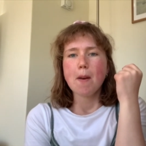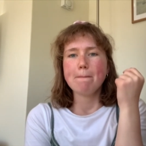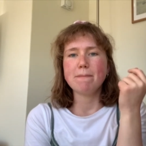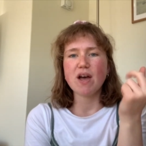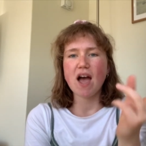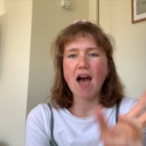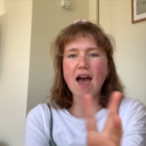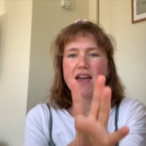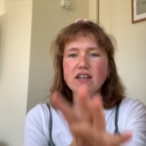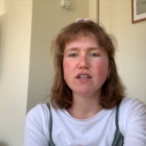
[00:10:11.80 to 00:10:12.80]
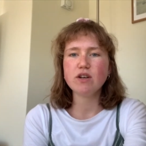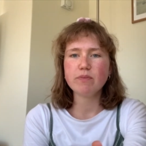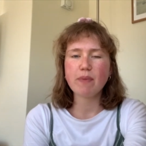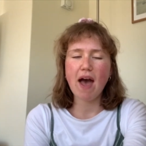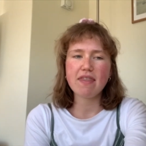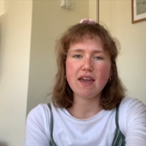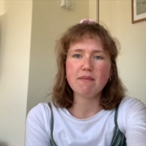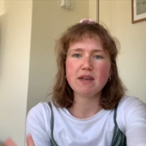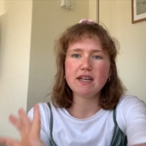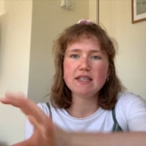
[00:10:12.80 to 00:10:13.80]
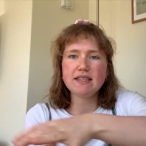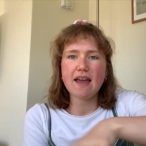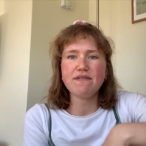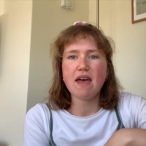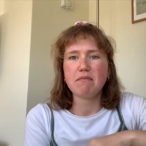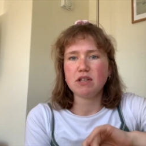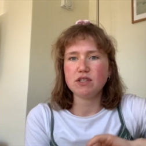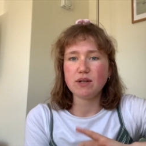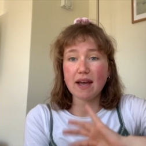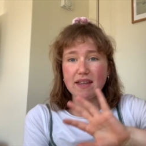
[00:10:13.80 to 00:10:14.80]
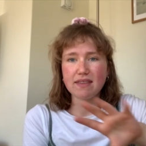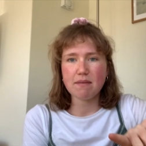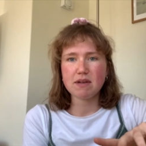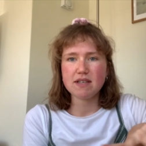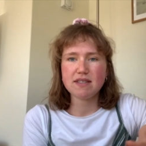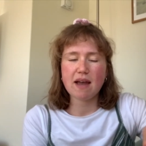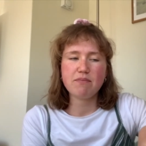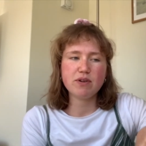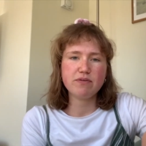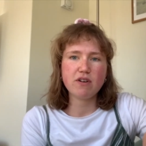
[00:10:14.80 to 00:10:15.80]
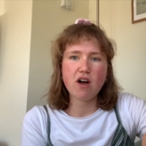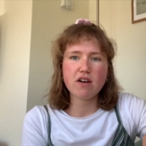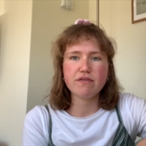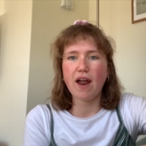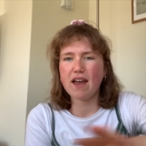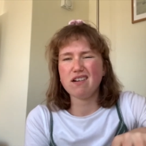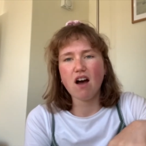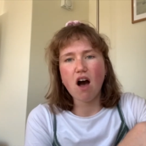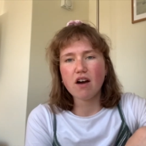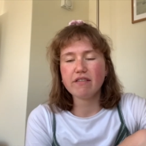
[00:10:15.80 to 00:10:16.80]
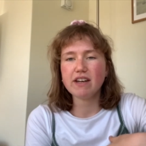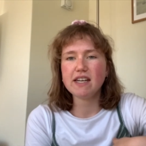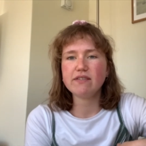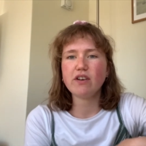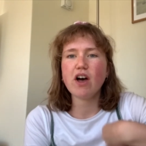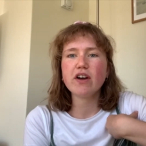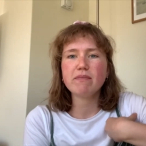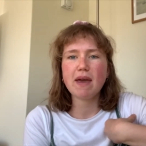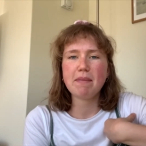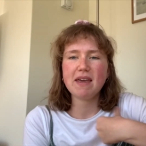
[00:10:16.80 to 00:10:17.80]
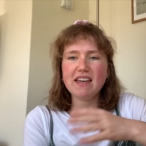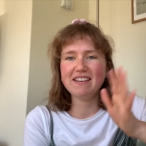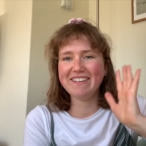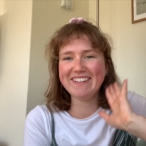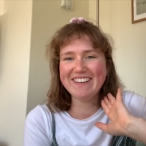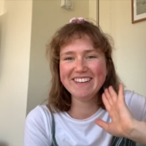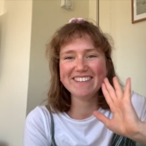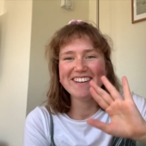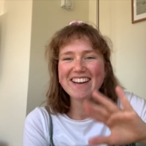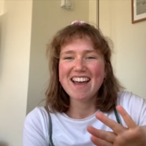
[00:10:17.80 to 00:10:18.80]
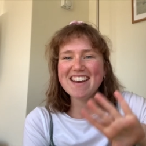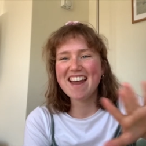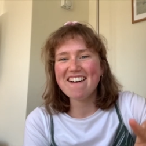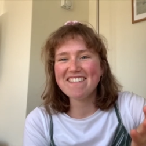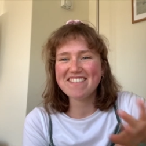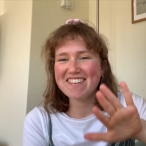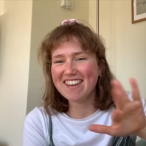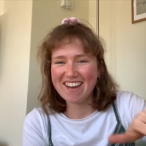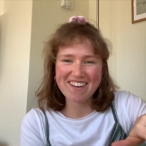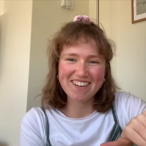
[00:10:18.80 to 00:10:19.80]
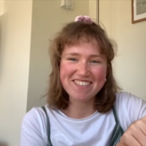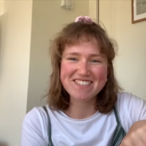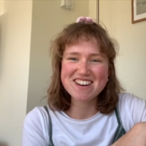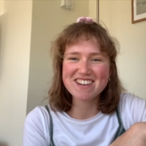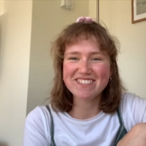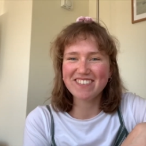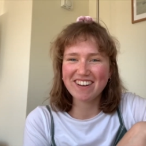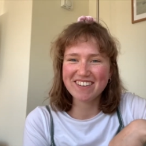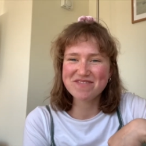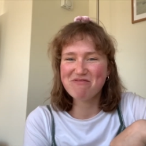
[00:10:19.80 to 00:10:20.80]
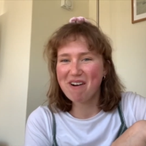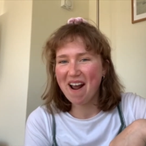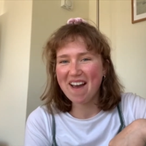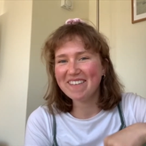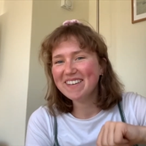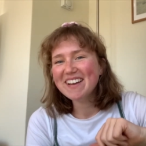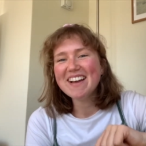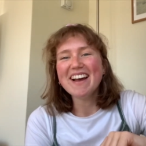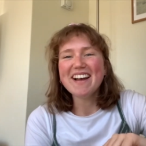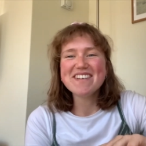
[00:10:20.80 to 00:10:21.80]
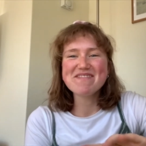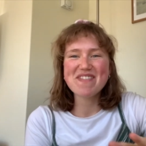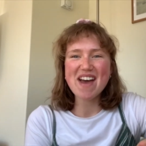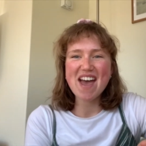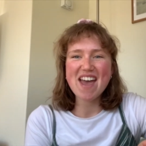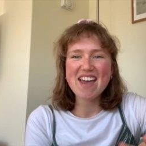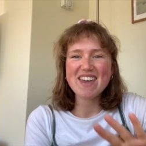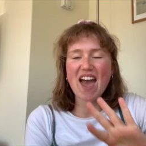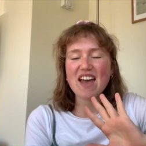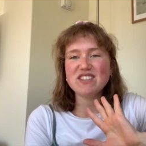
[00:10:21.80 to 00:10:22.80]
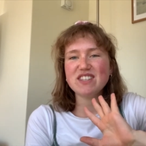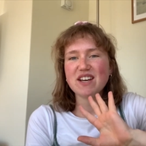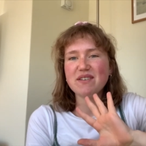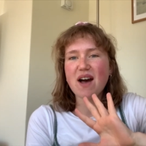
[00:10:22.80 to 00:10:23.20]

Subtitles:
but I think I'm going to save them and do like them in a separate vlog of like an ARC reading vlog, maybe. Now I'm a reading vlog pro. But yeah, so